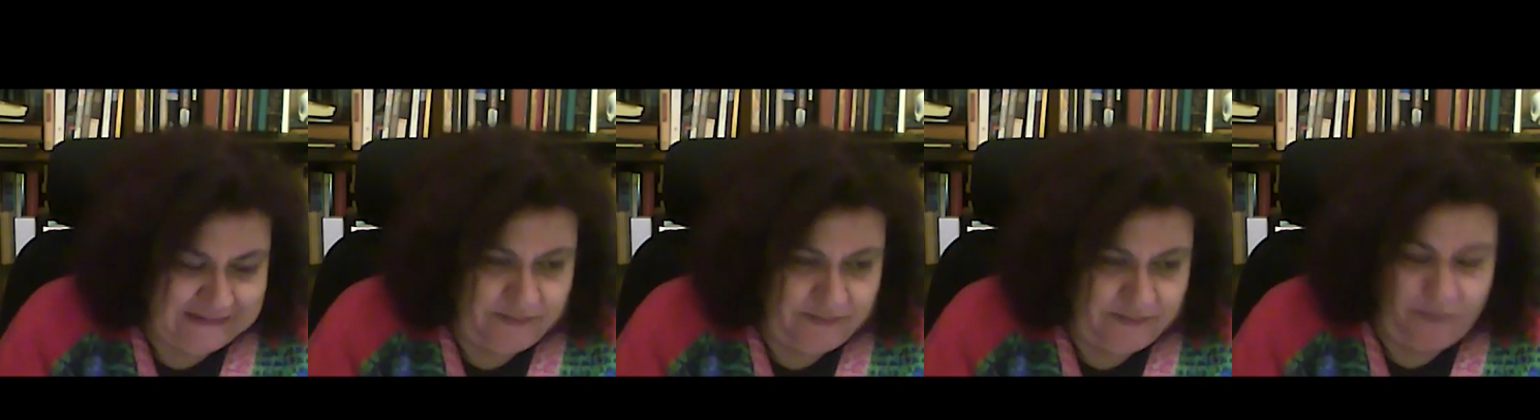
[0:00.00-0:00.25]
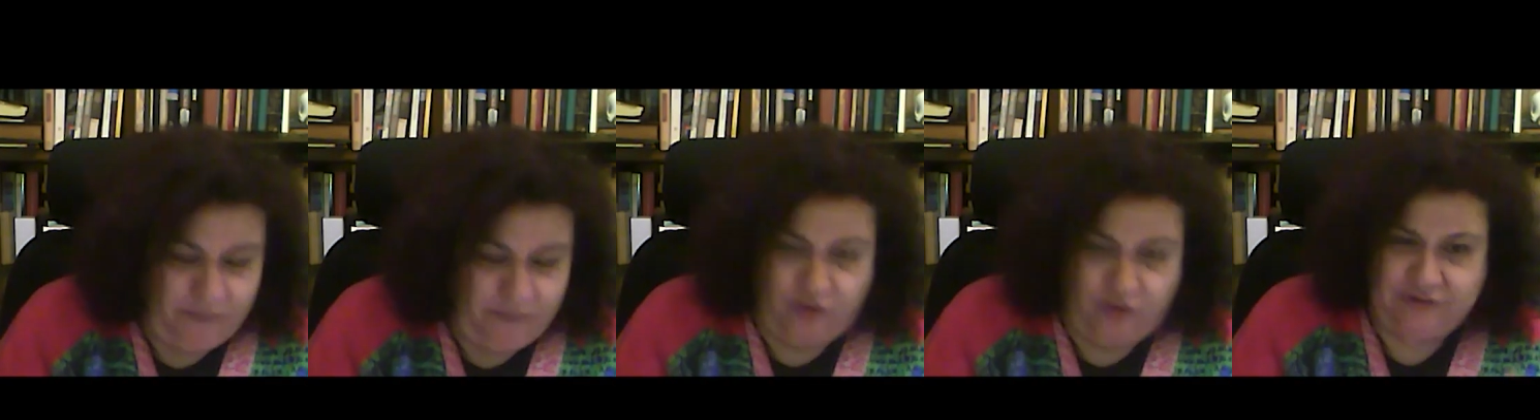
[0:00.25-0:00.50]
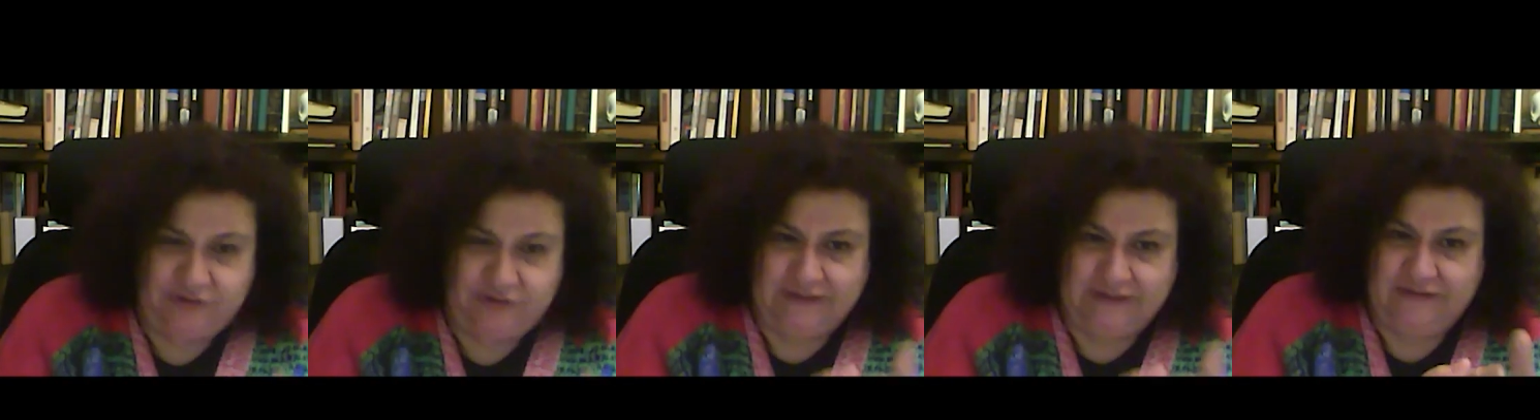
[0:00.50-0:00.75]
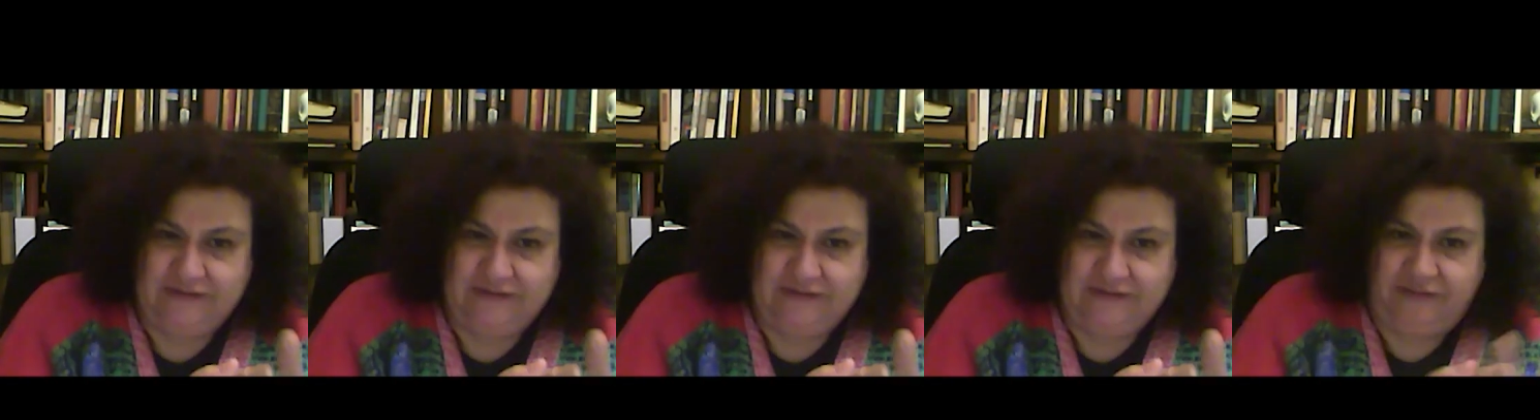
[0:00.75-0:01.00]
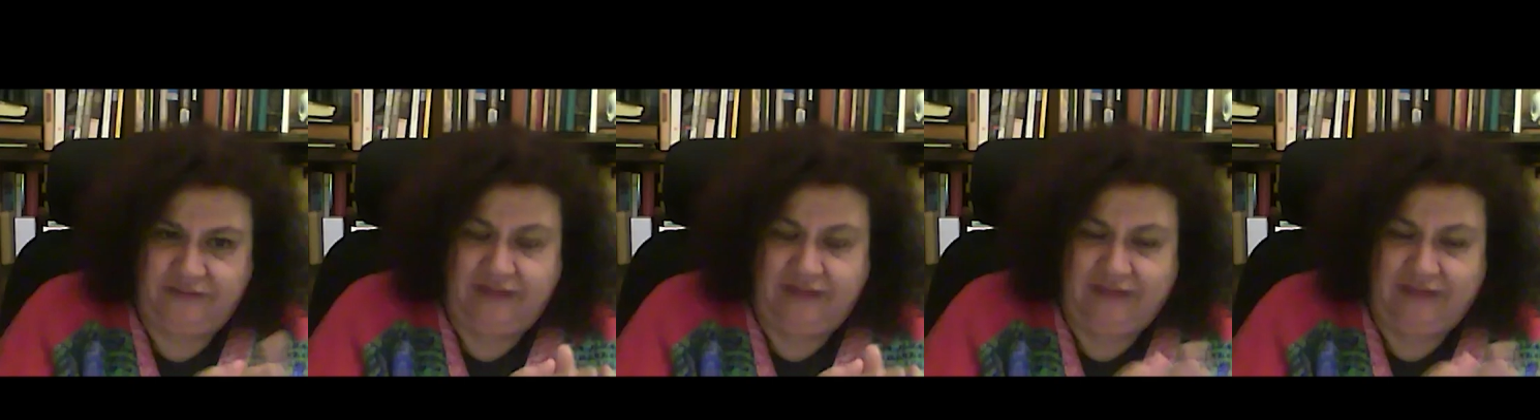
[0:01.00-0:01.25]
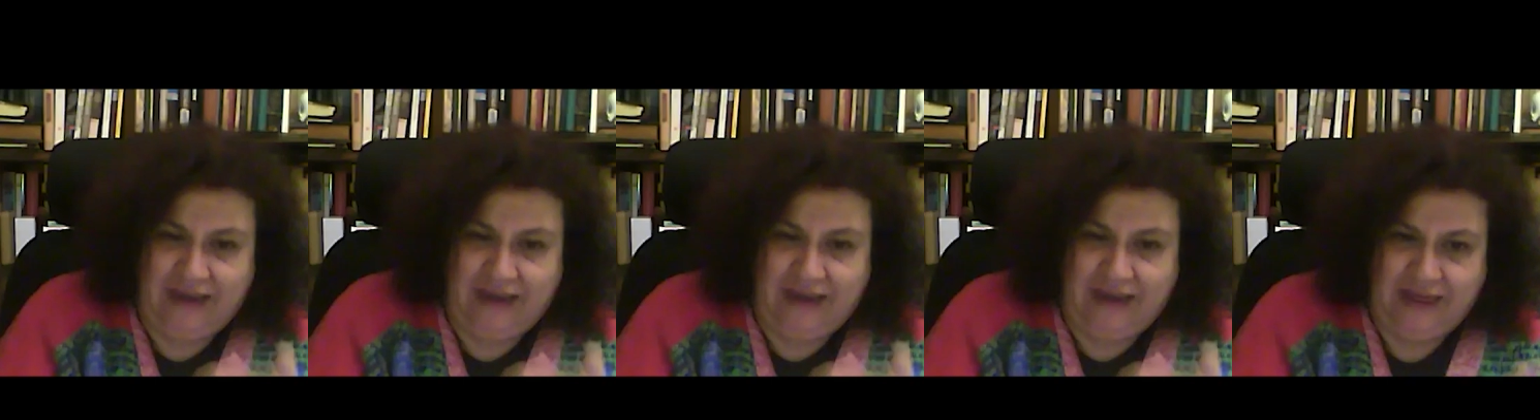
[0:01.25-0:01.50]
important than
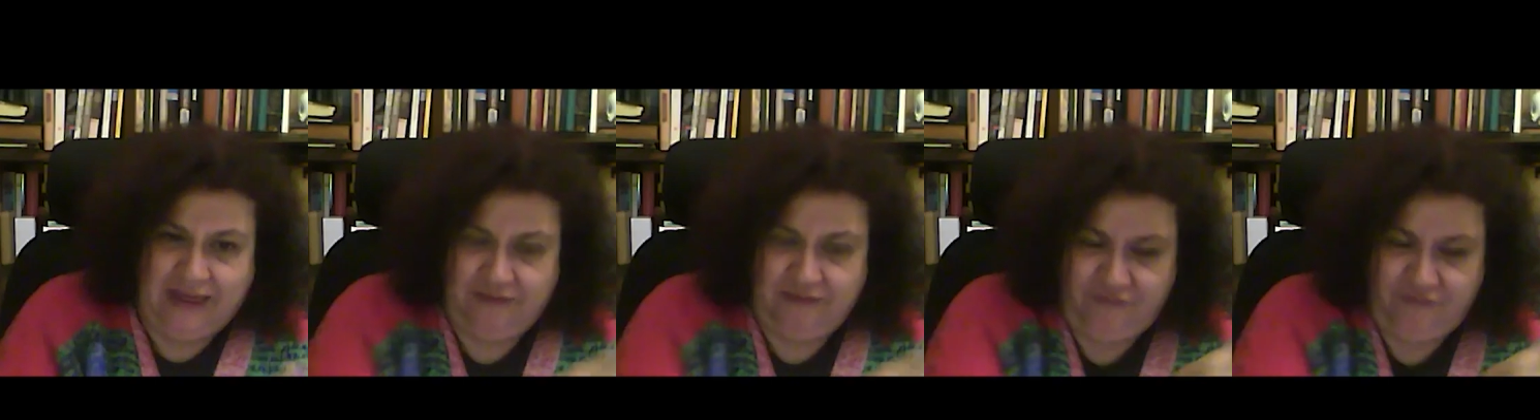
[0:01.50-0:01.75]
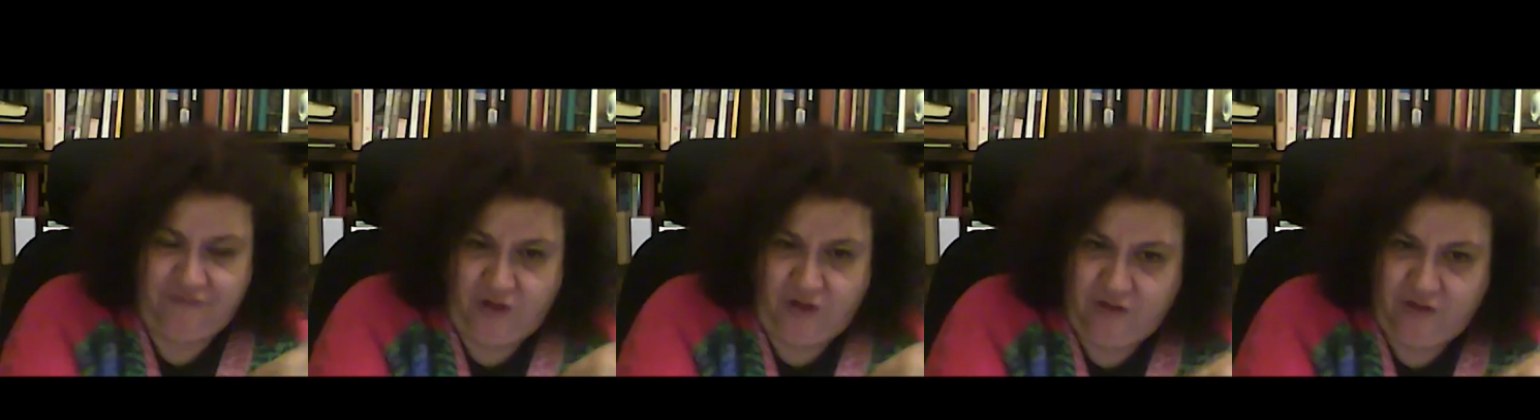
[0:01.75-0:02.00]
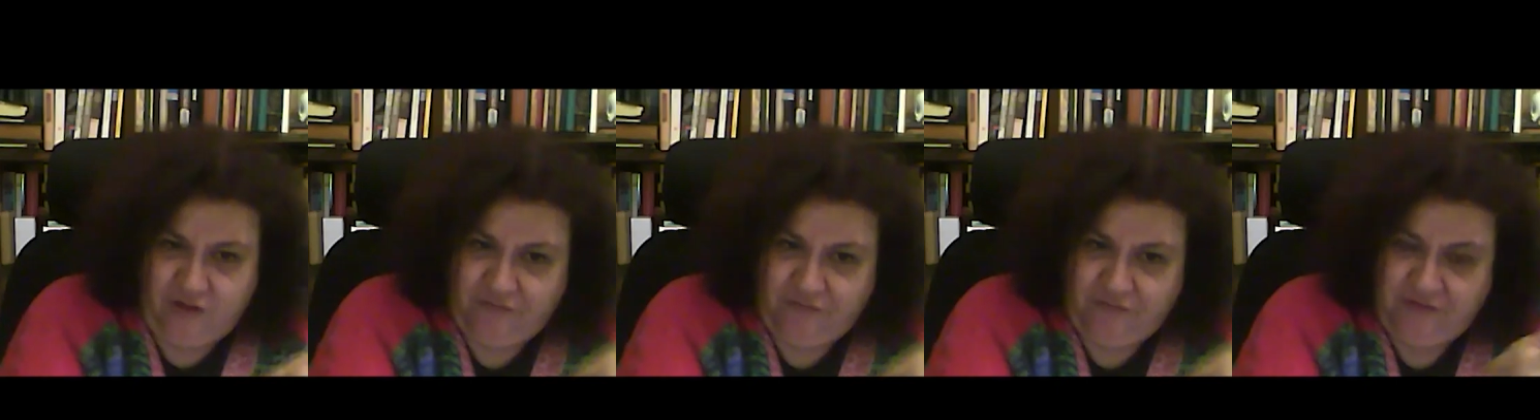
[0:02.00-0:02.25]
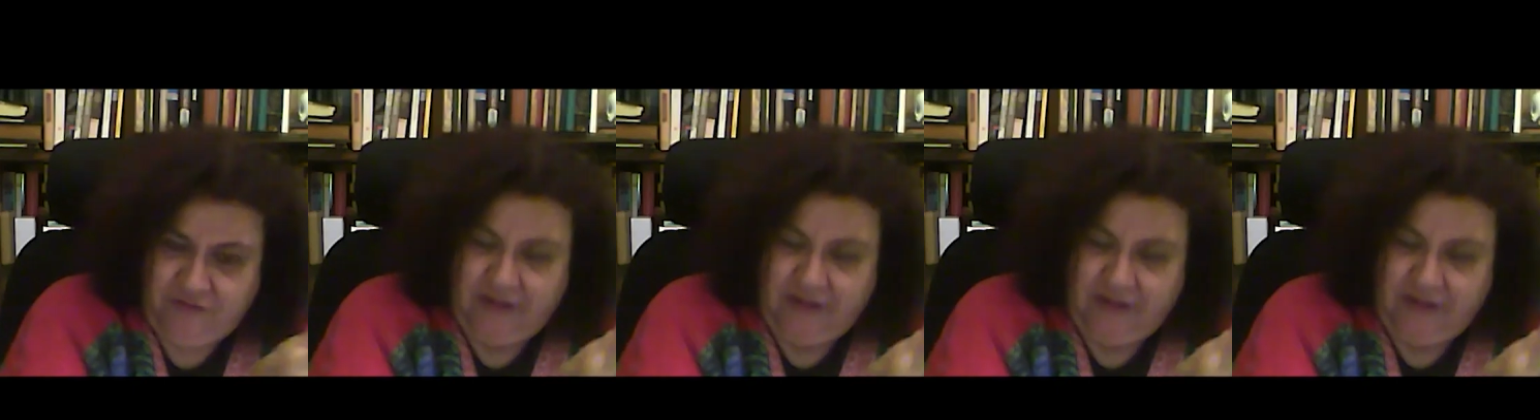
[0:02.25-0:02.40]
the life of